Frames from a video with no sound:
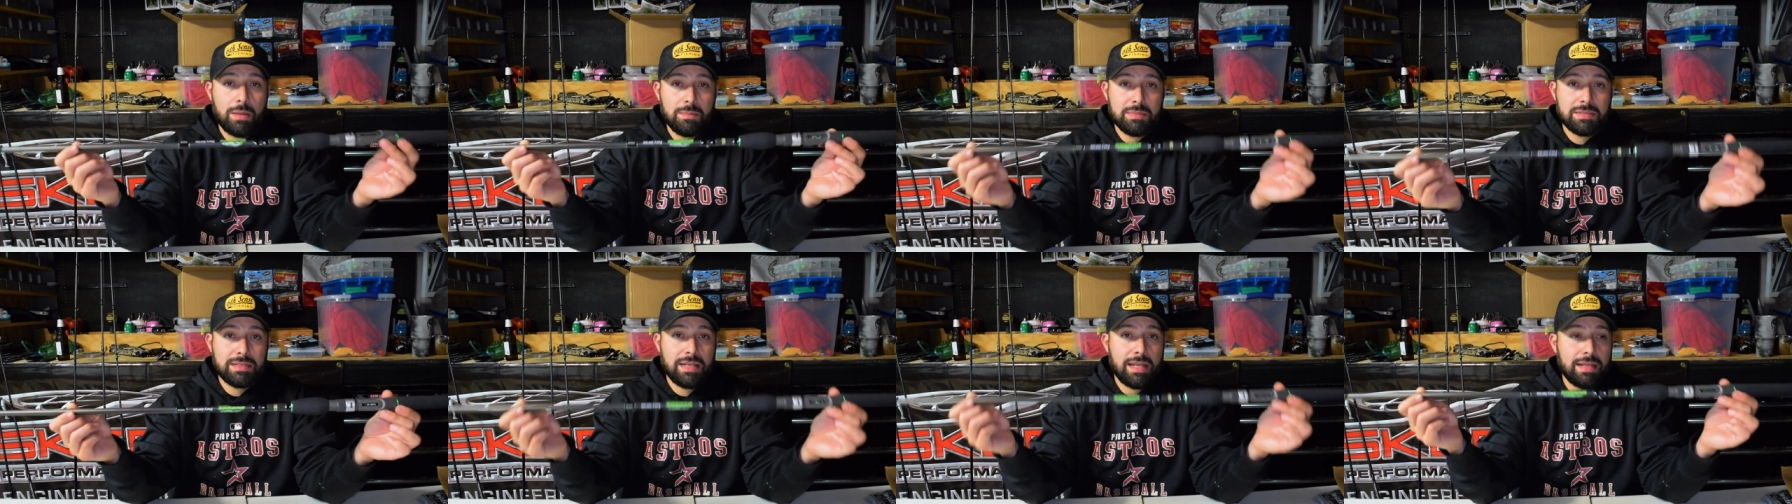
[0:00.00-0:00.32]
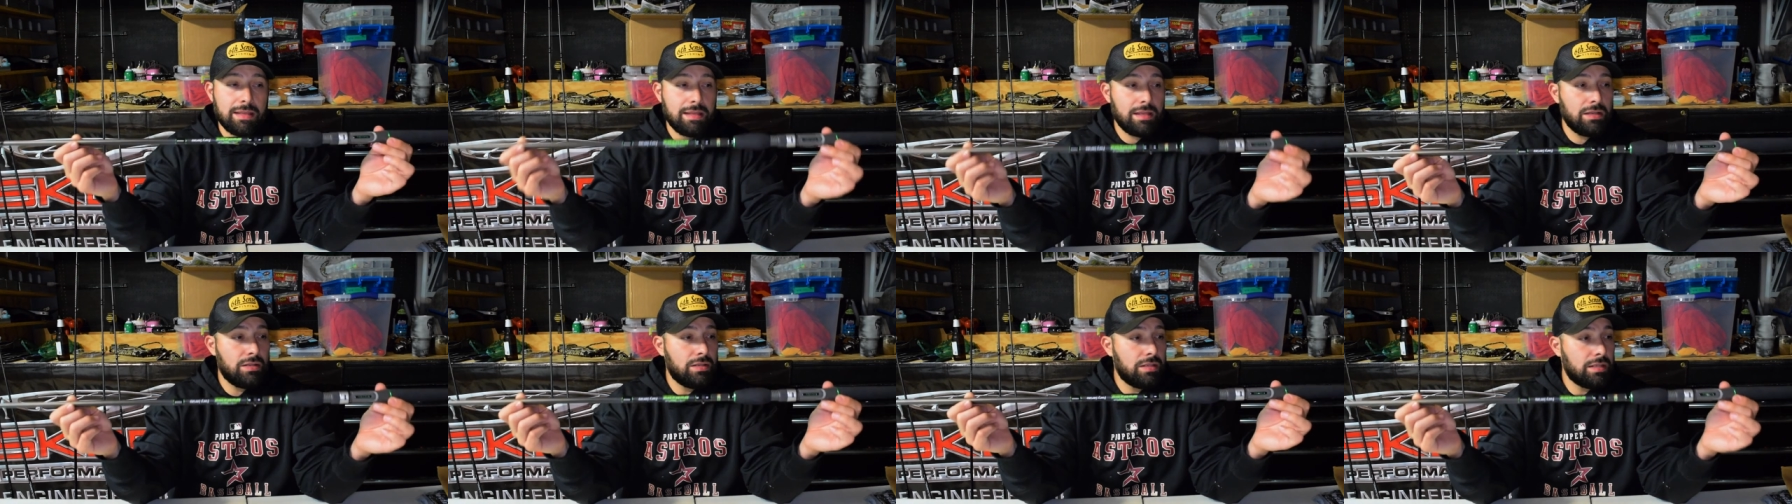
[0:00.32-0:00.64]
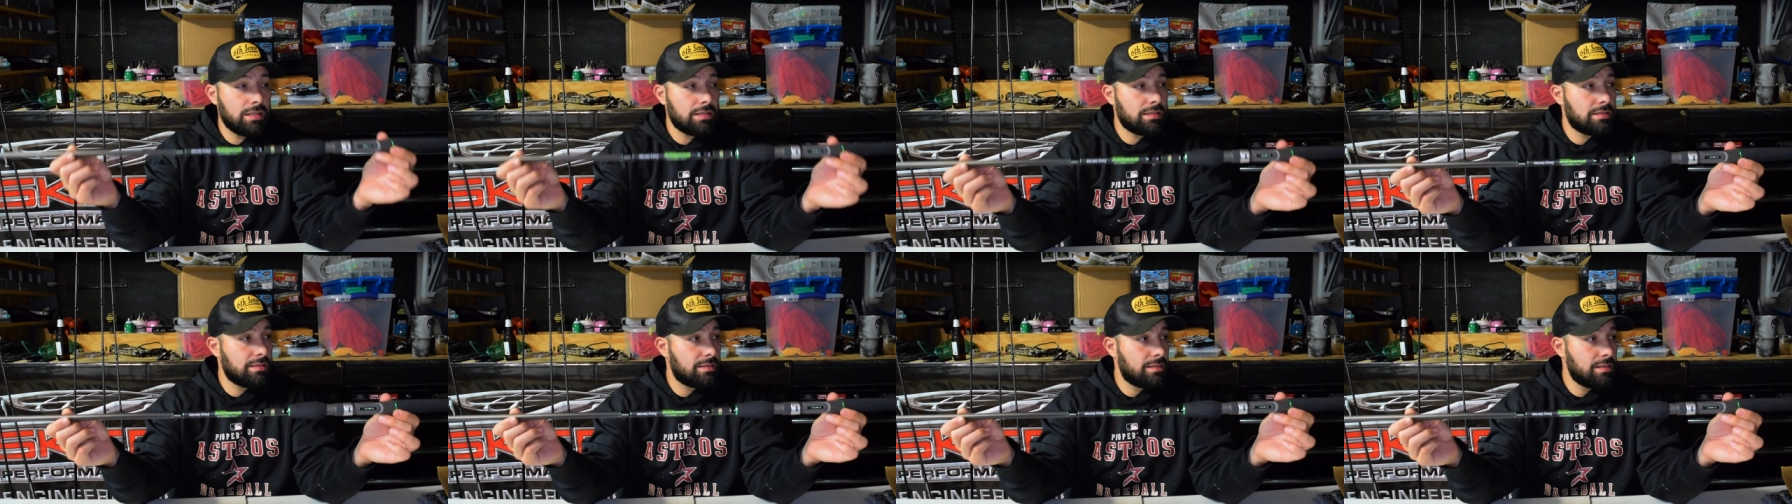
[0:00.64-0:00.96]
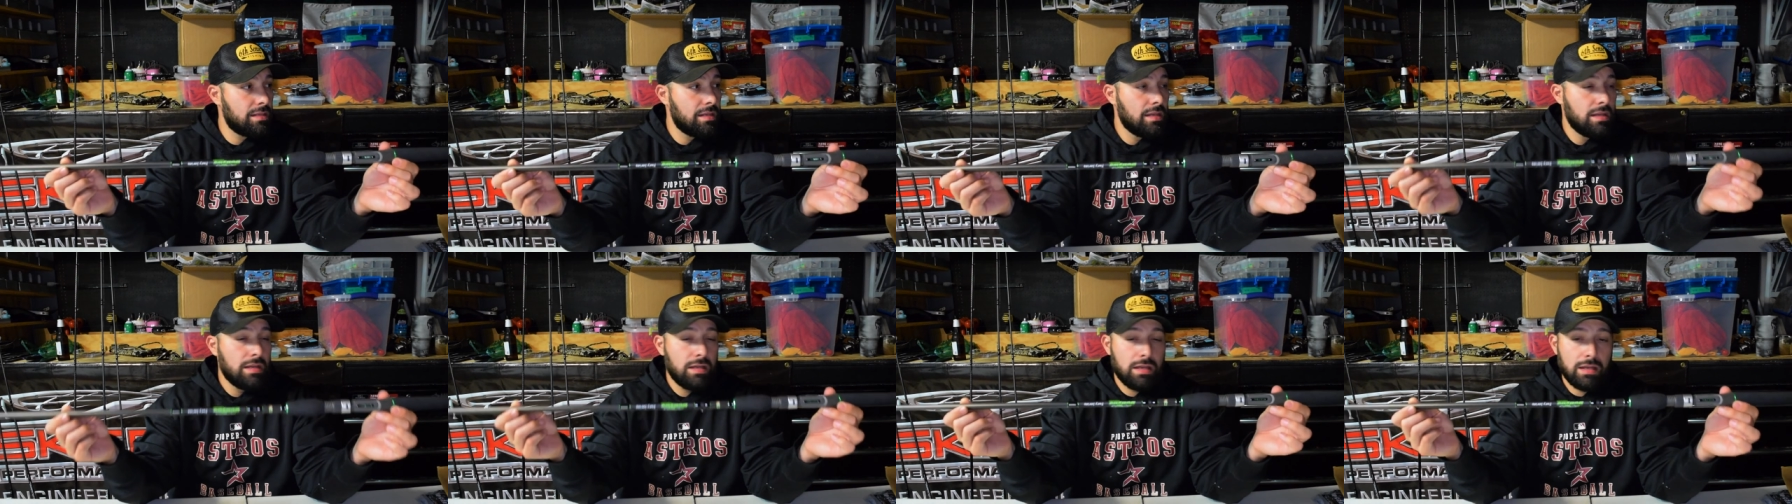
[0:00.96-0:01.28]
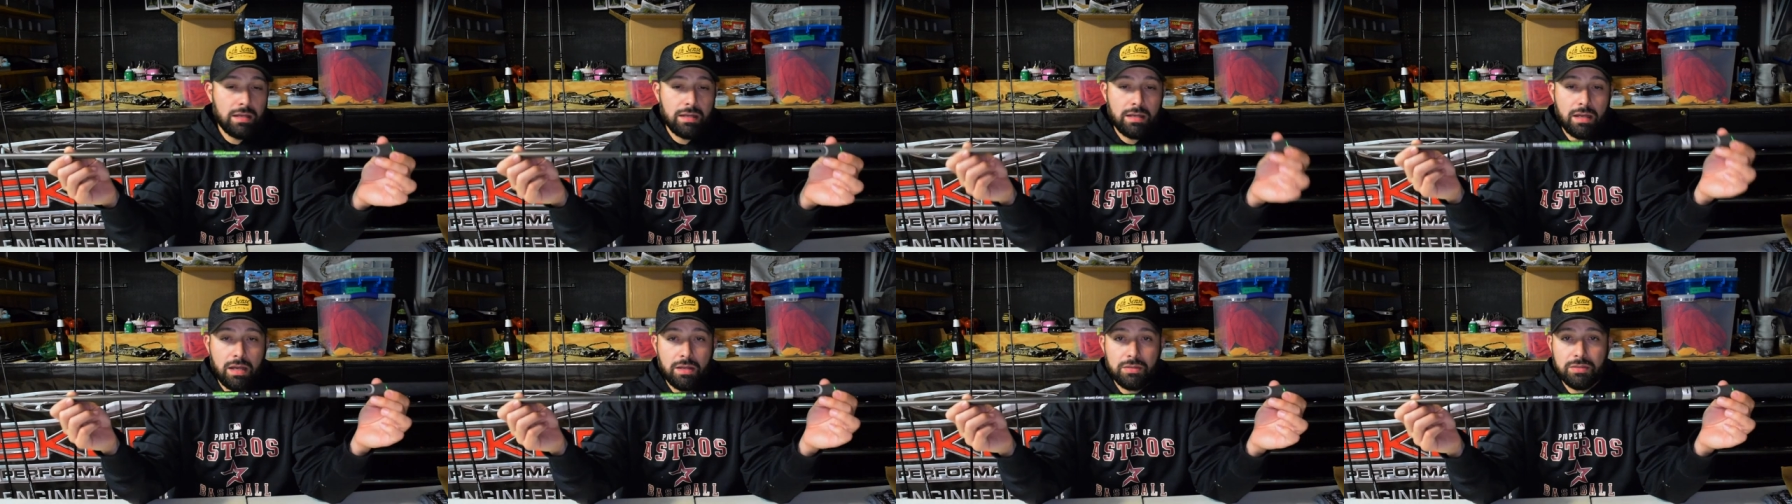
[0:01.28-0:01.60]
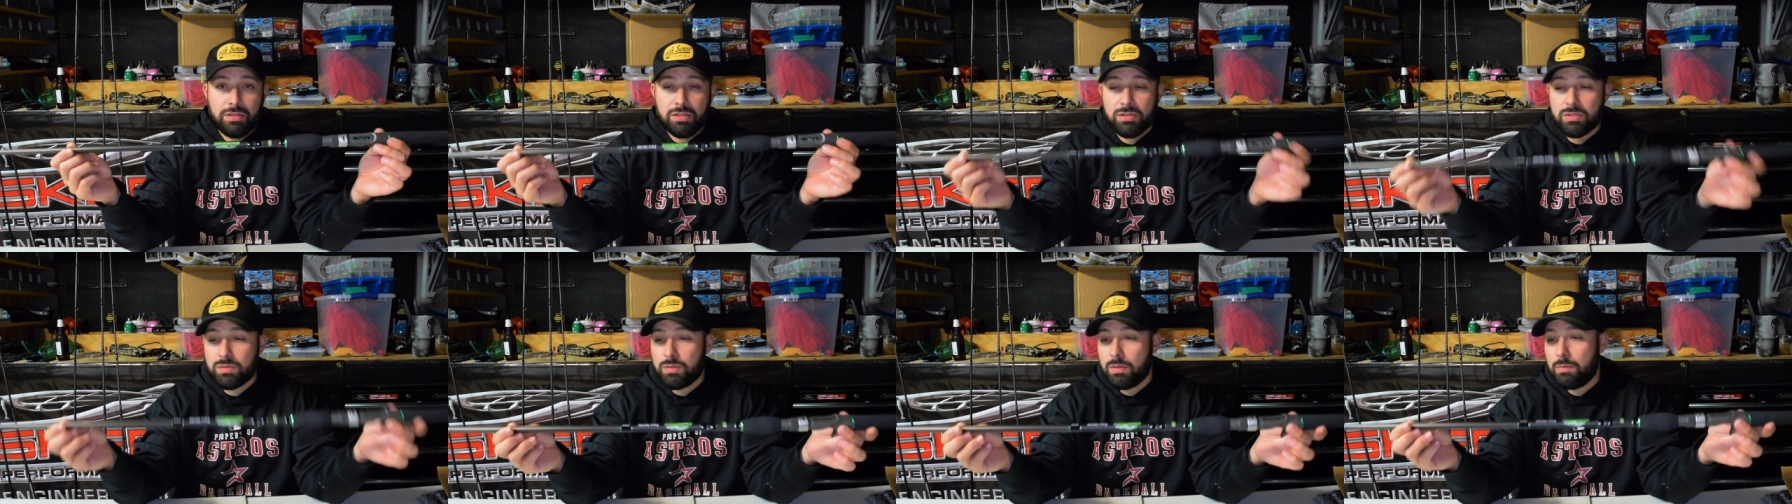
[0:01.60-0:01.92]
setting the hooks uh, on
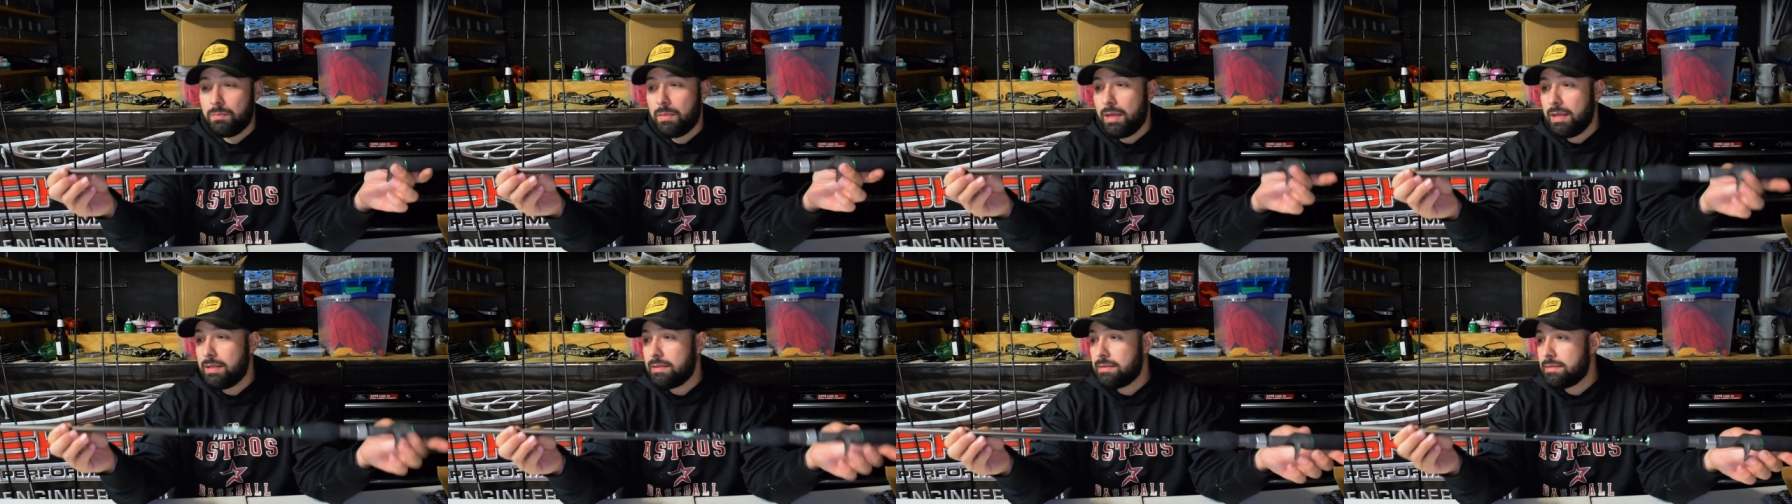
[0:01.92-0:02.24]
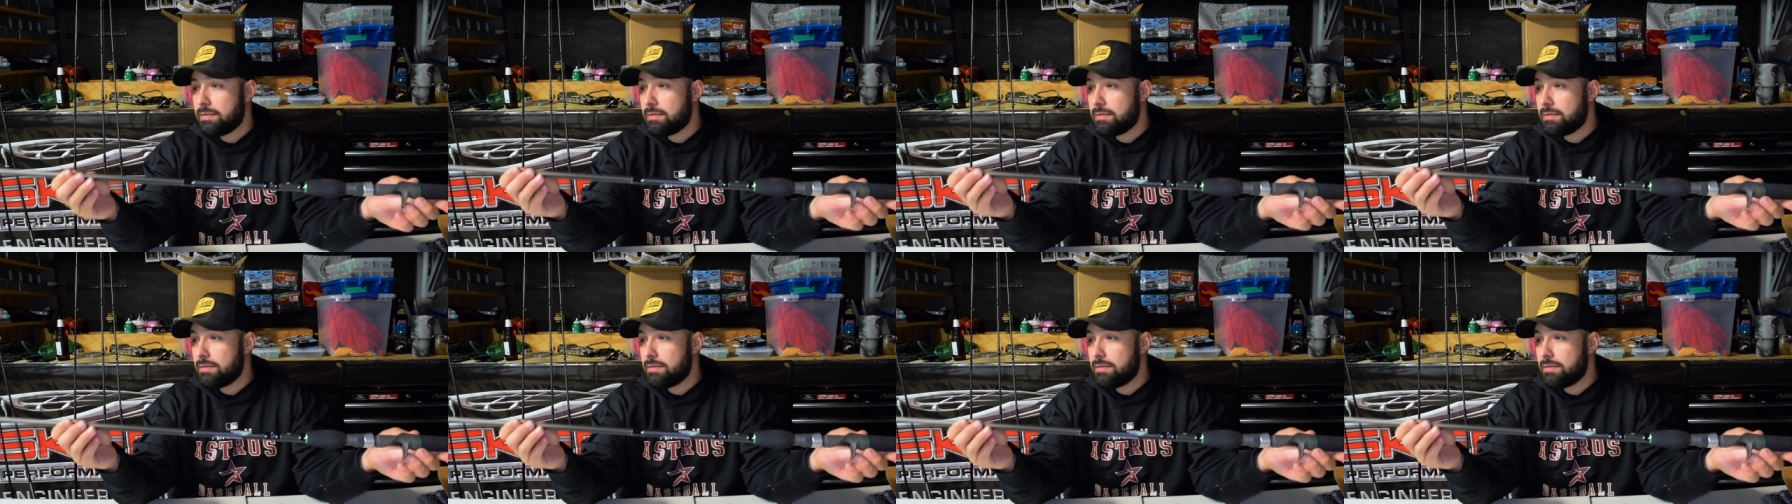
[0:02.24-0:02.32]
those swim baits.